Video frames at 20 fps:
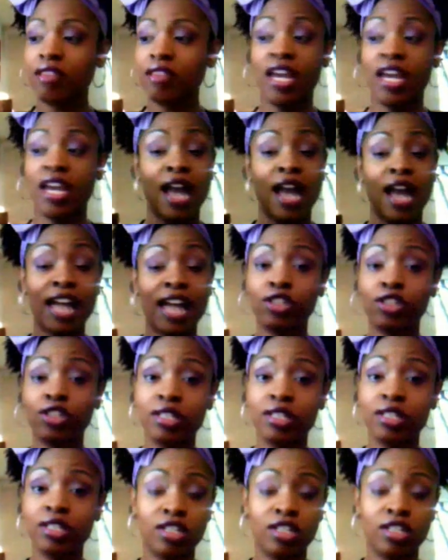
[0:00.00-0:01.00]
they
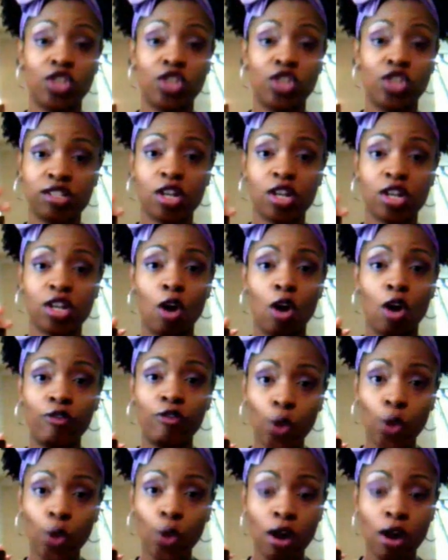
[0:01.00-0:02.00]
actually suggest all
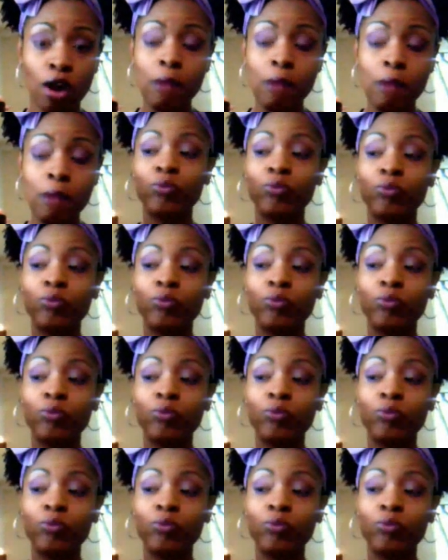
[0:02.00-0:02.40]
four.